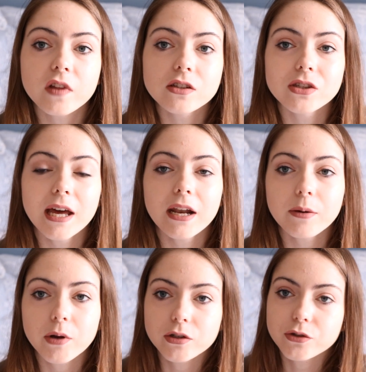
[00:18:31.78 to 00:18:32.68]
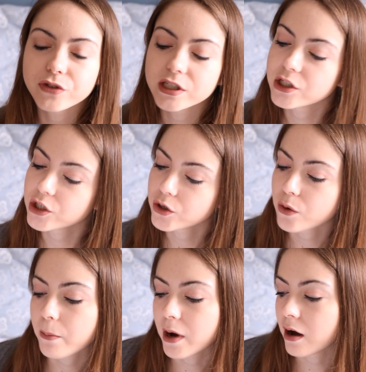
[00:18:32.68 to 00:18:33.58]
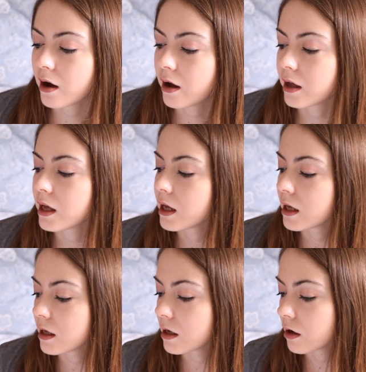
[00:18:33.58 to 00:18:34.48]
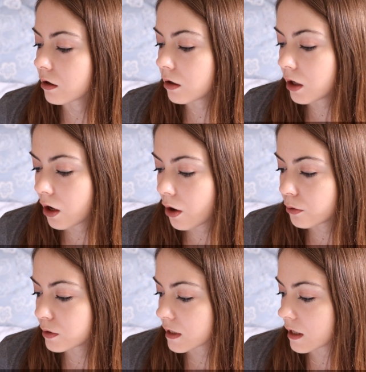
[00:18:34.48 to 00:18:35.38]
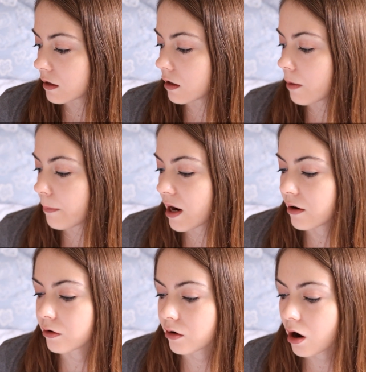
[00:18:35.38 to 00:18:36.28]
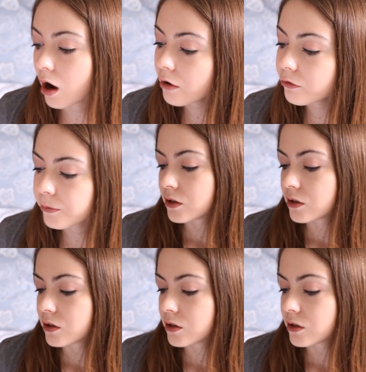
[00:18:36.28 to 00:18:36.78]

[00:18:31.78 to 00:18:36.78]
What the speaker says: So then I'm going to read you my closing paragraph.